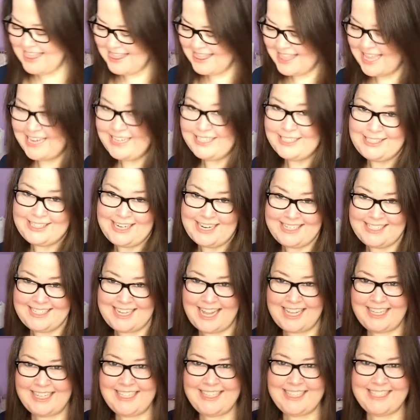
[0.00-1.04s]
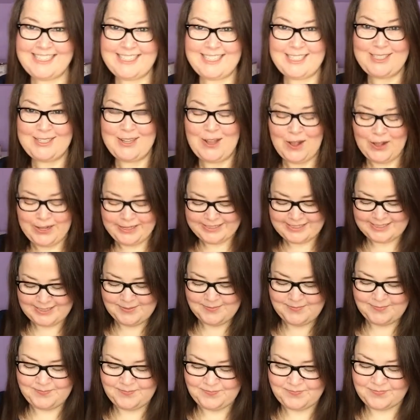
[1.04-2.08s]
Thanks, Chantelle. This is
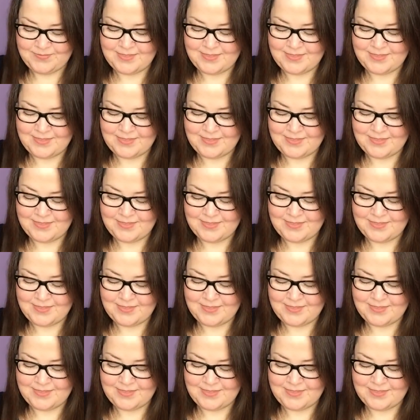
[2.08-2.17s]
awesome.